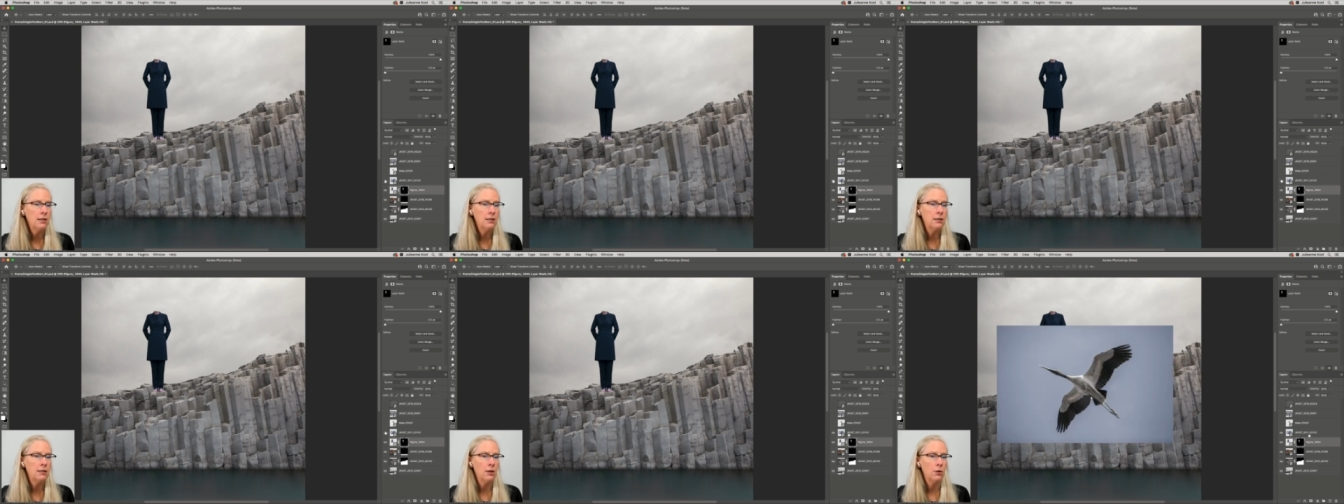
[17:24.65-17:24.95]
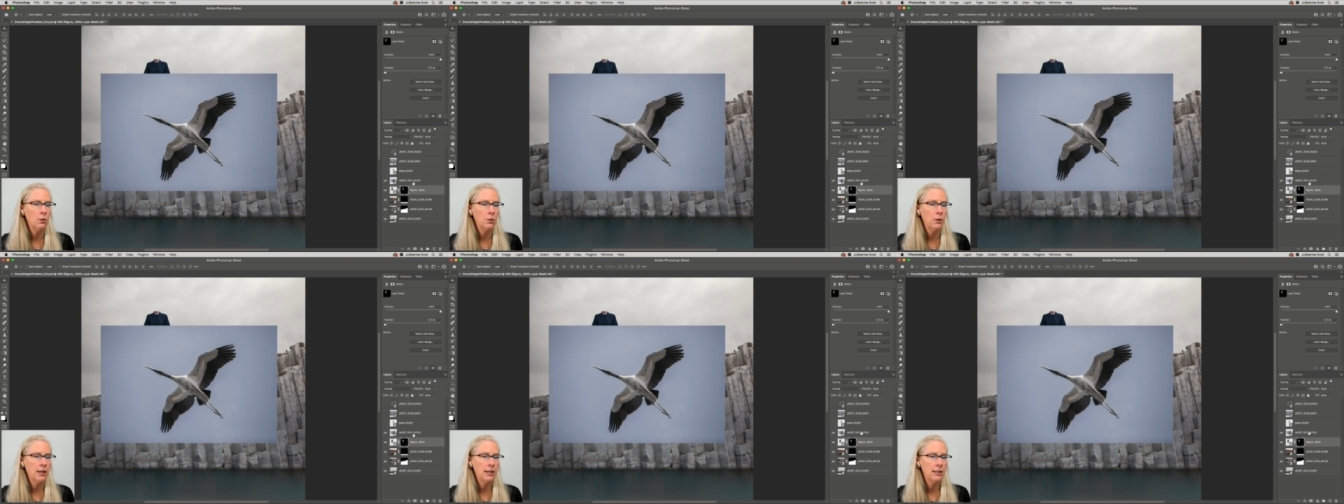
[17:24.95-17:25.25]

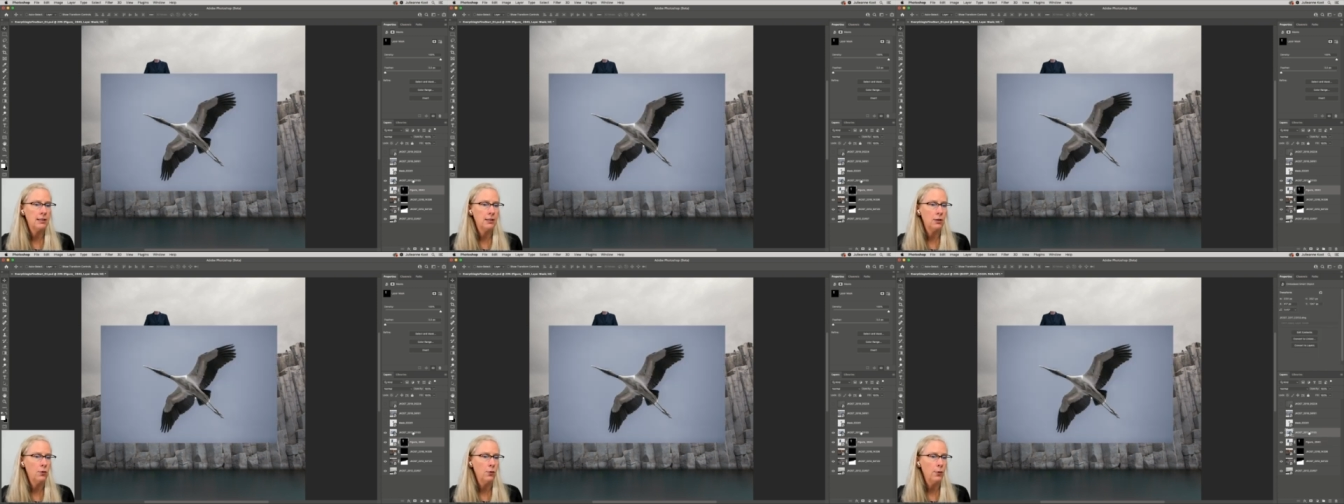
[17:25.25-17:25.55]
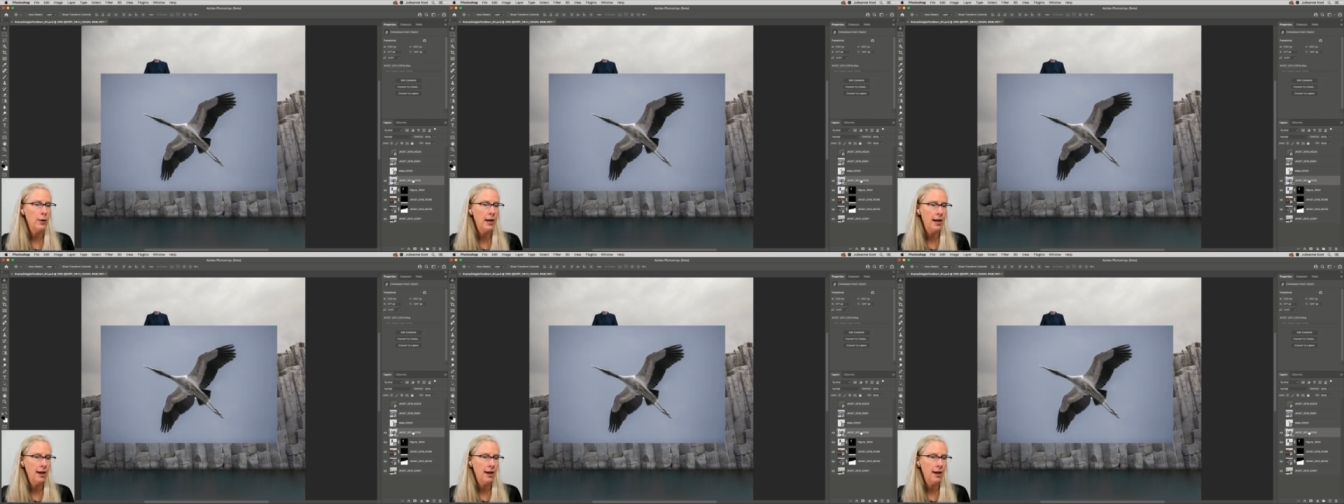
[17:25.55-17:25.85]
So let's
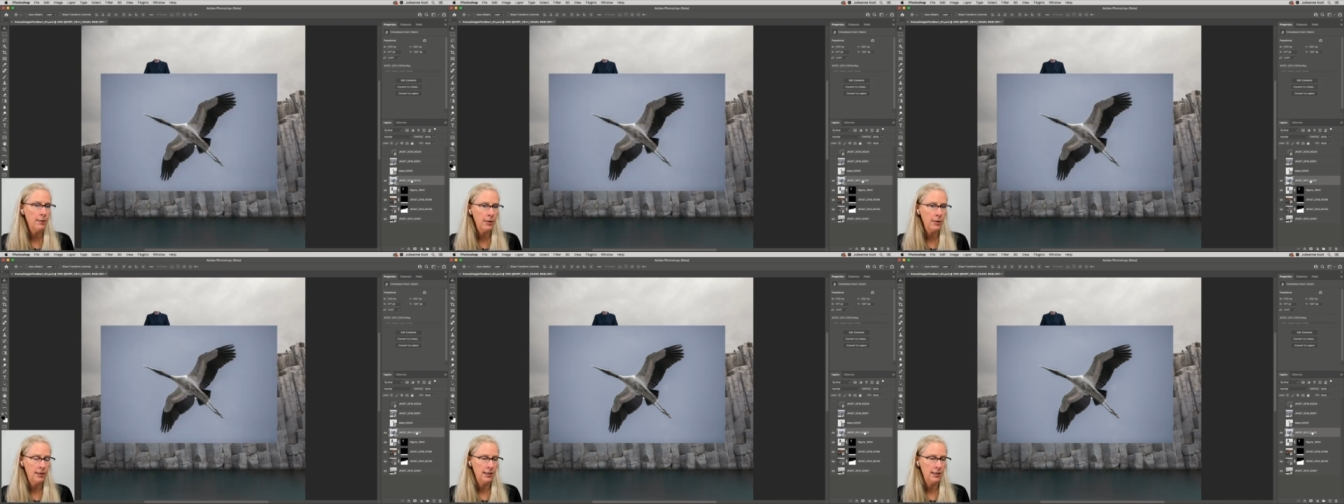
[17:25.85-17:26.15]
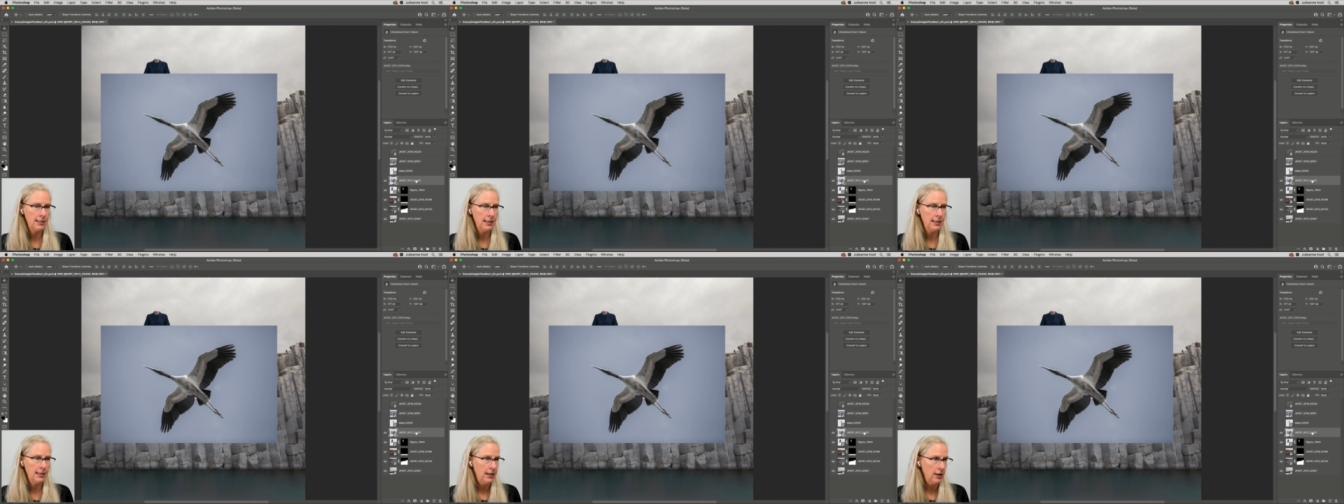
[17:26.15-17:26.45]
grab
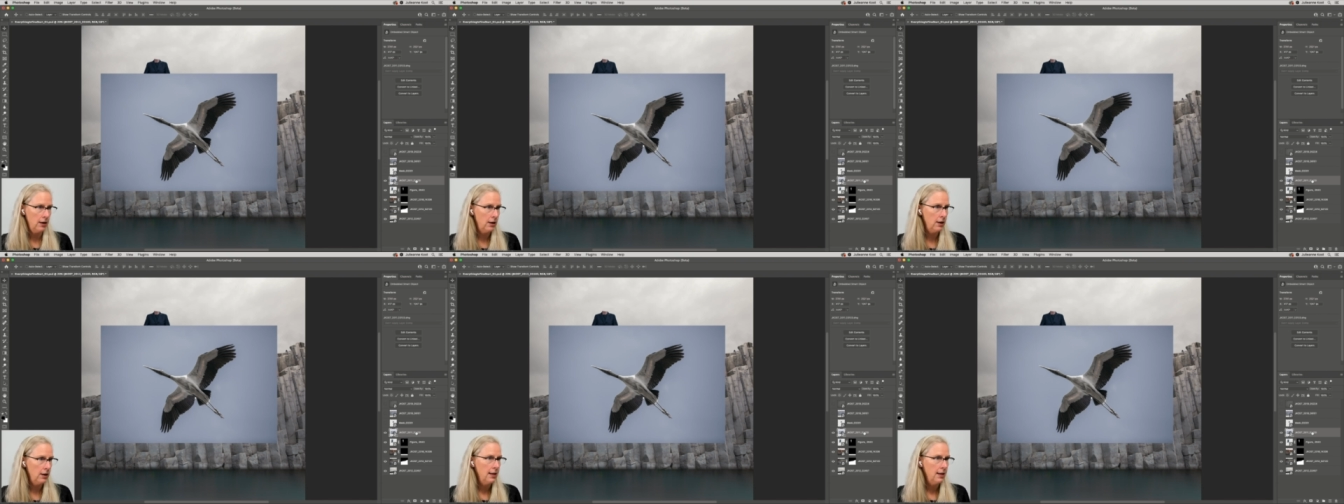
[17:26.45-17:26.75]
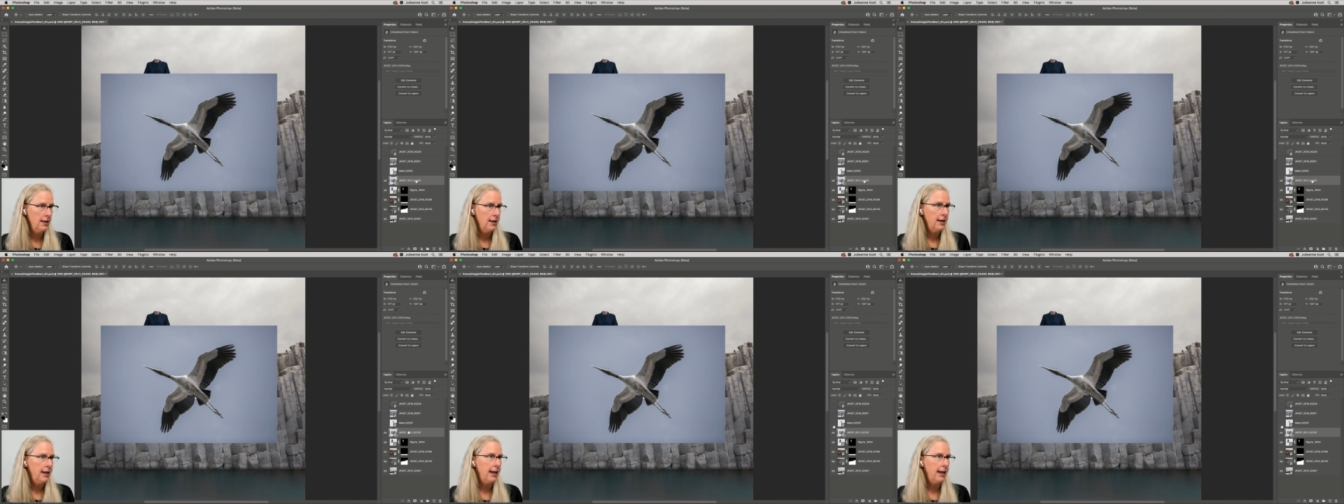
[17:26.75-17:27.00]
this layer,